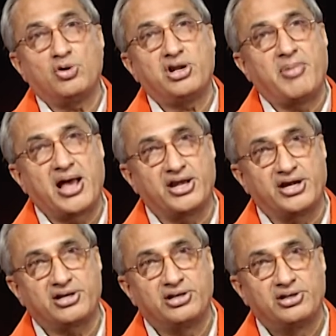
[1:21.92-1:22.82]
the magnet
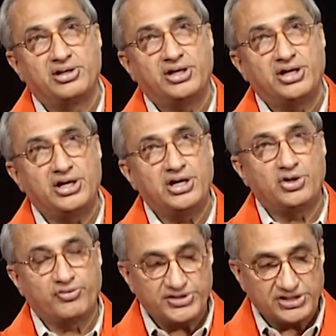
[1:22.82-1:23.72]

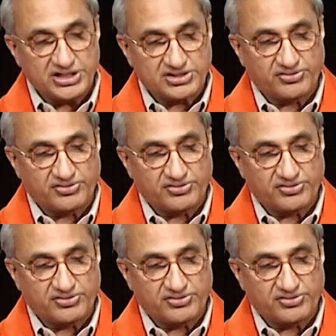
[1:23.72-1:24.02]
into which its